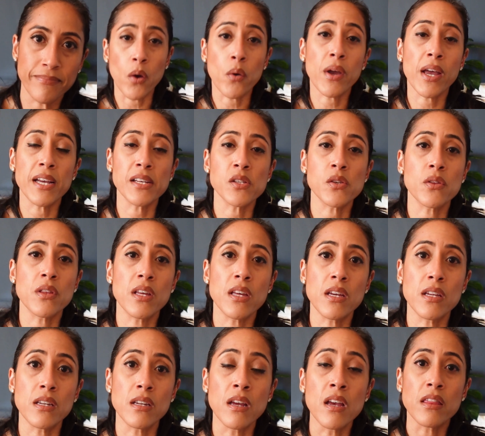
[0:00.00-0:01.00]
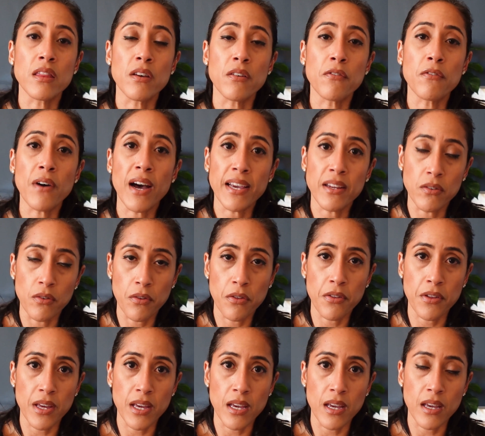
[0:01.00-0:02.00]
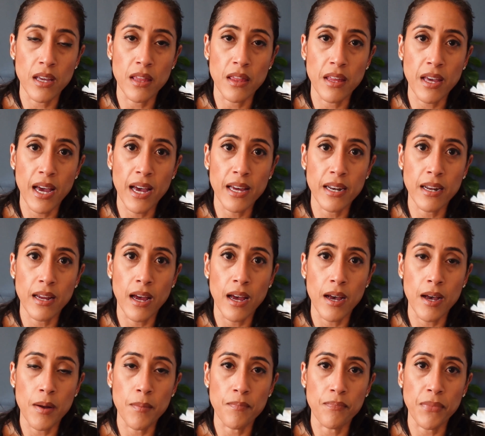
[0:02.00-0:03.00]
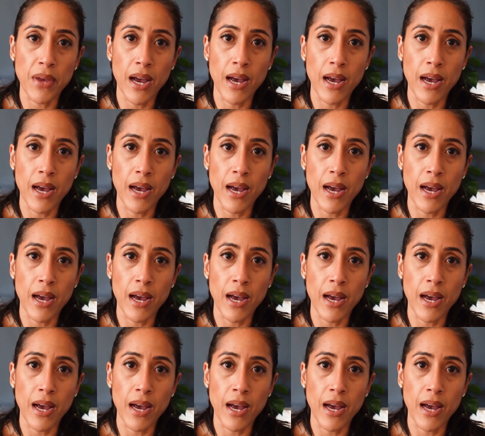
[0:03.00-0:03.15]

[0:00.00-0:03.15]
Okay, so then the final thing that um,